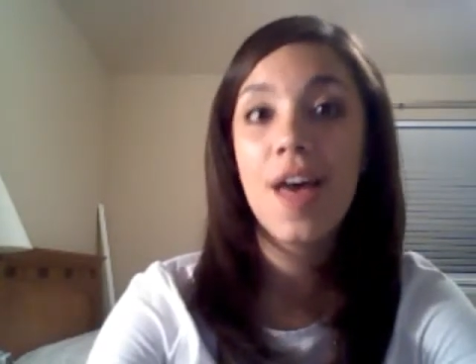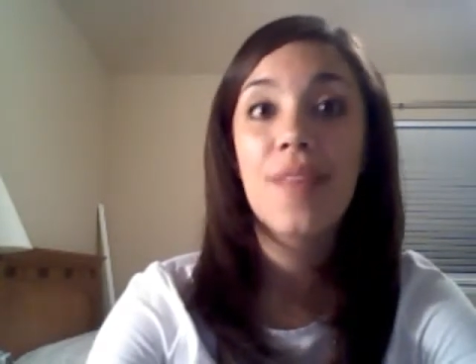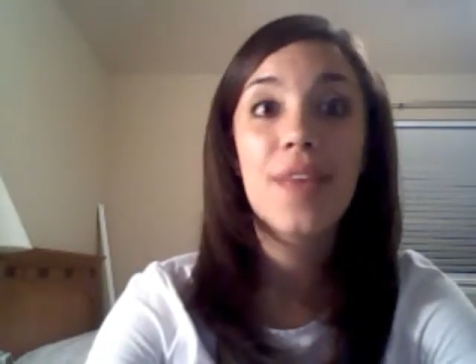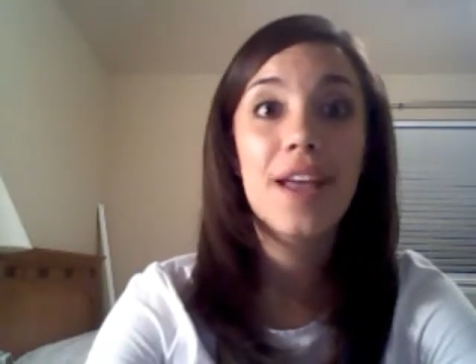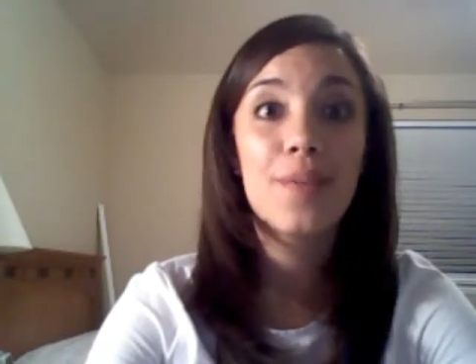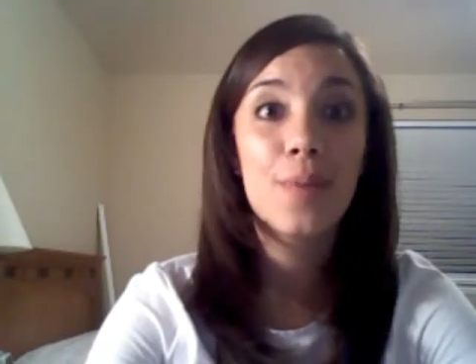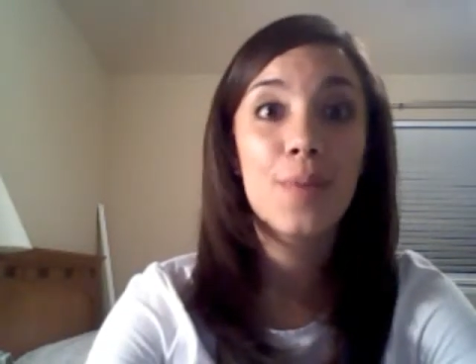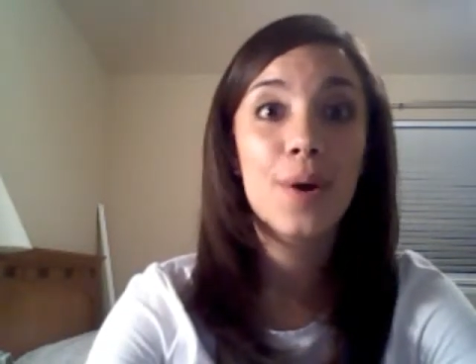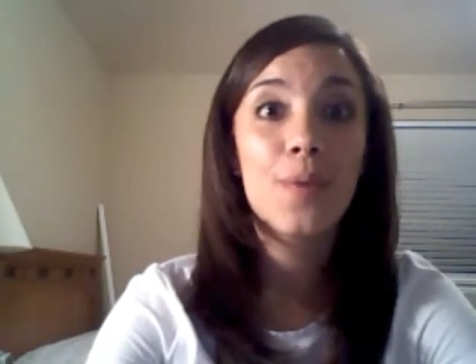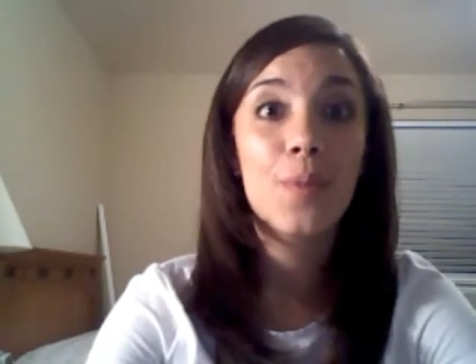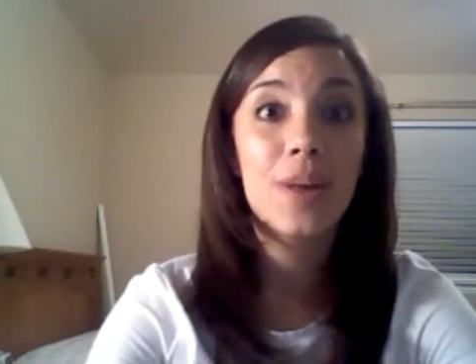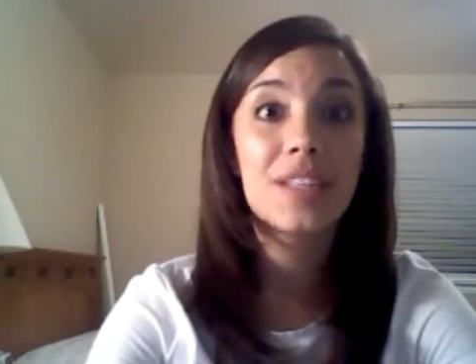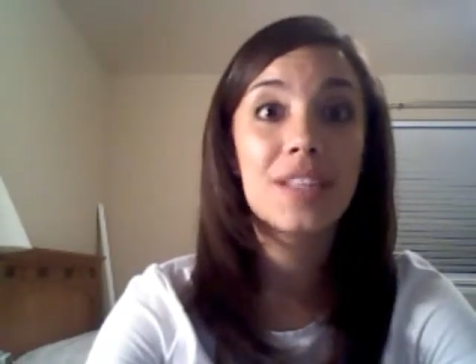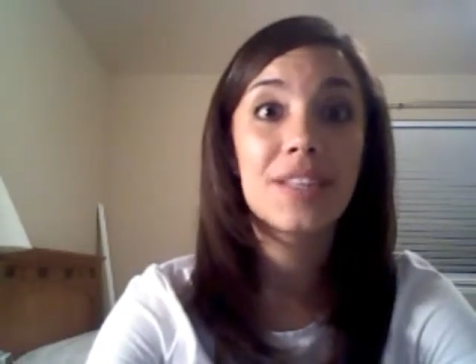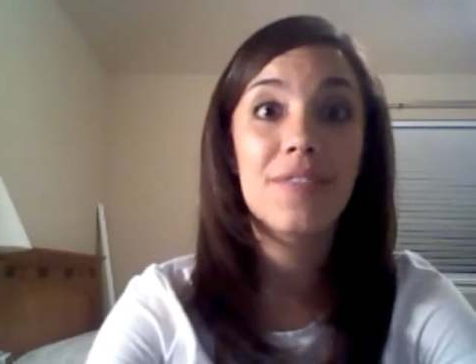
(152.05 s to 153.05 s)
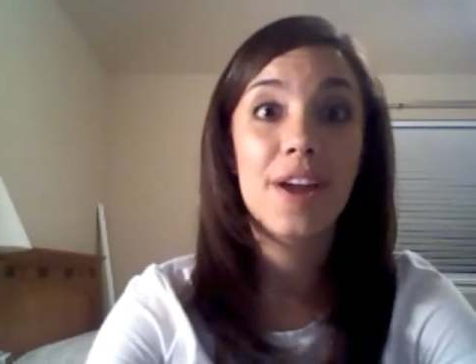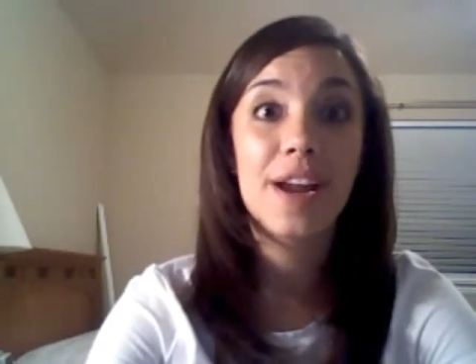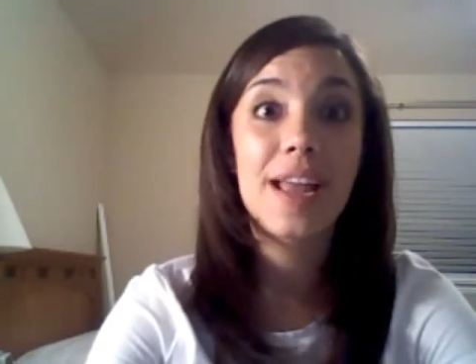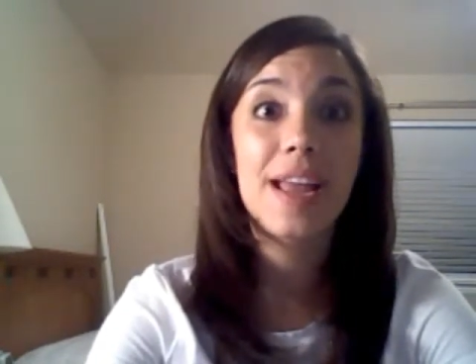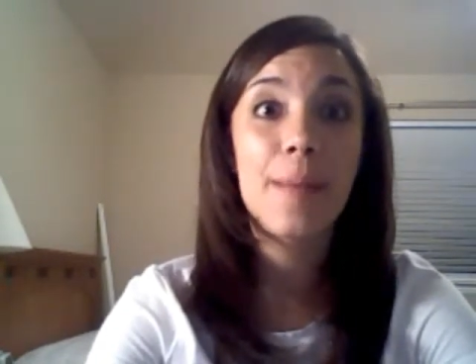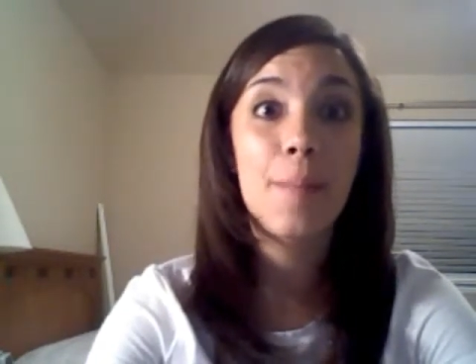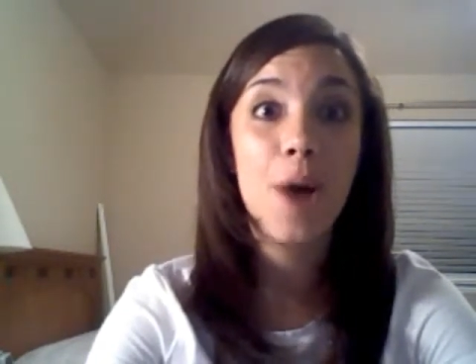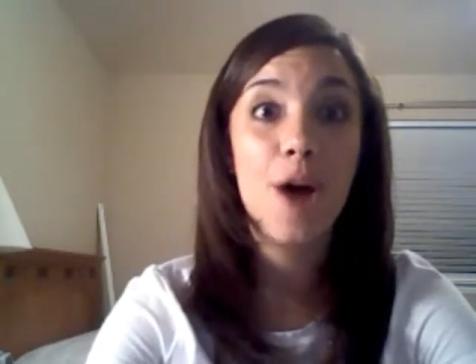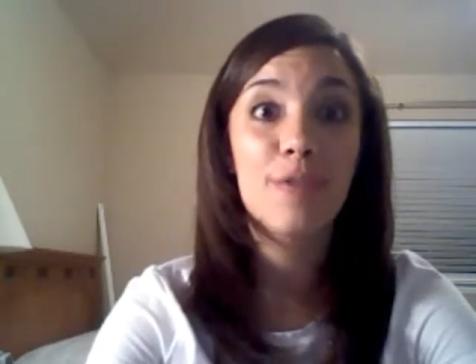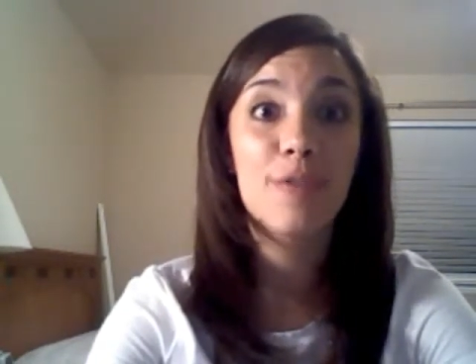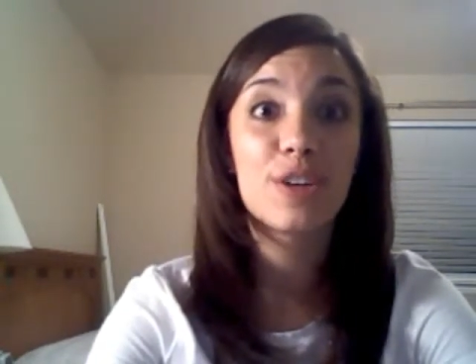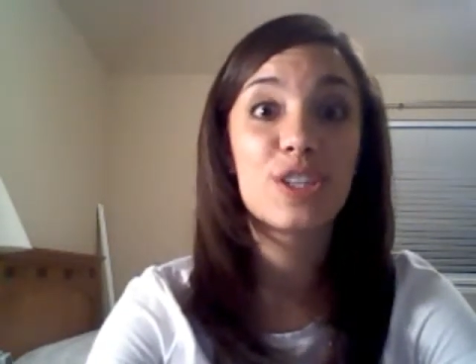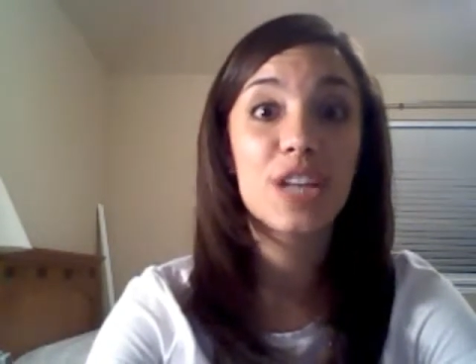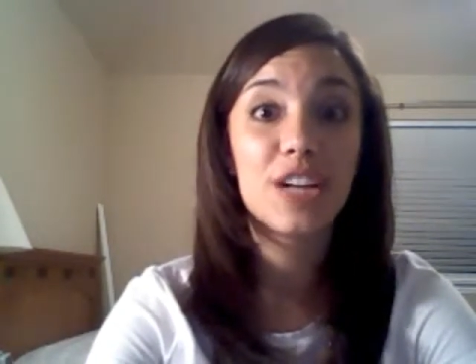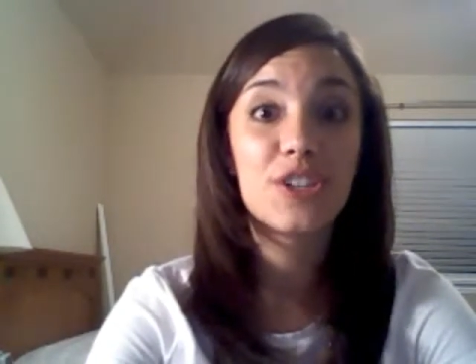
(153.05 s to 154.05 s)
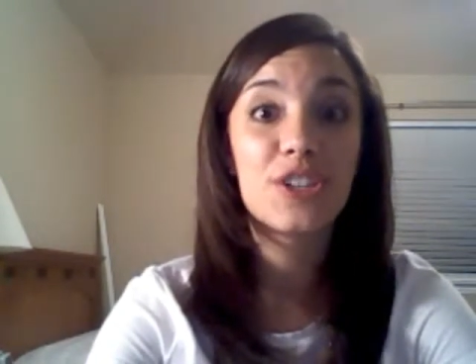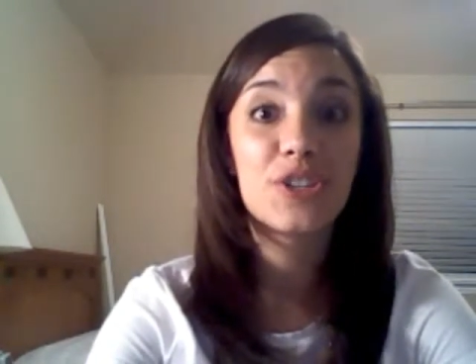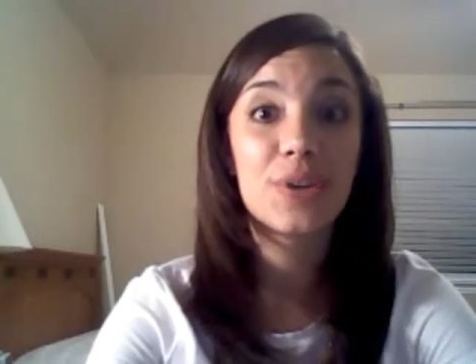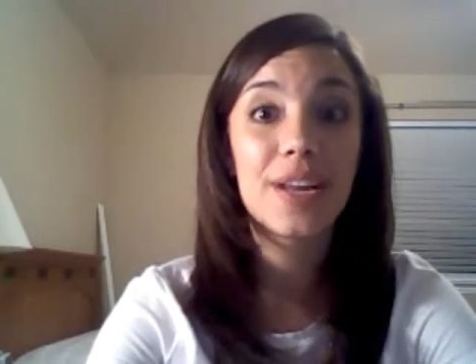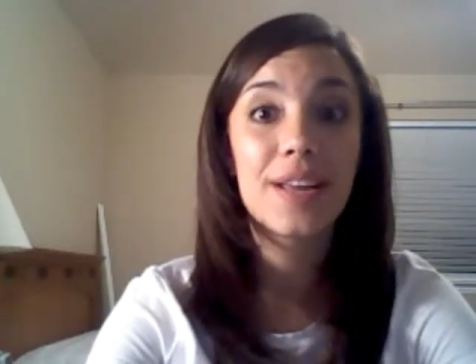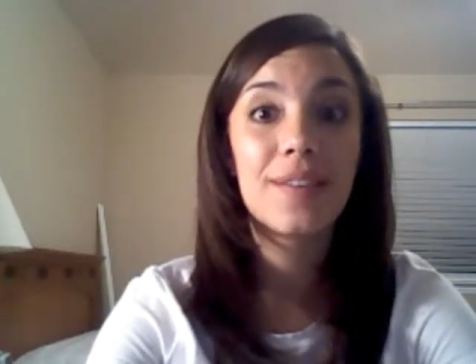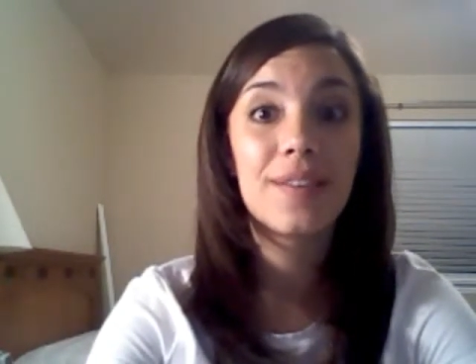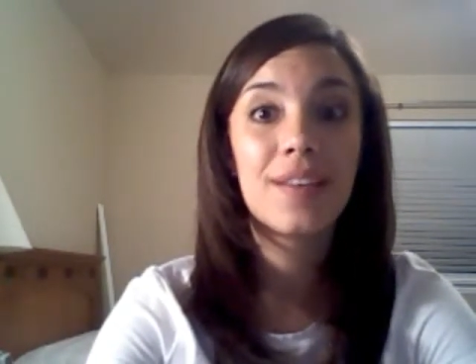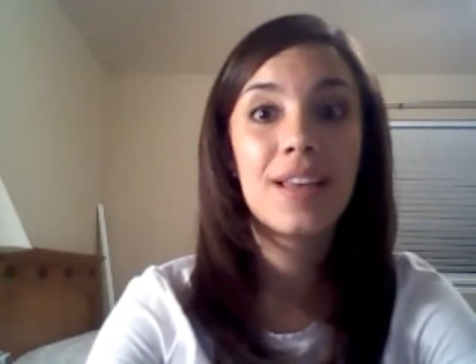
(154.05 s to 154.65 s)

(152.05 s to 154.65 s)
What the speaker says: They were once a very impoverished country,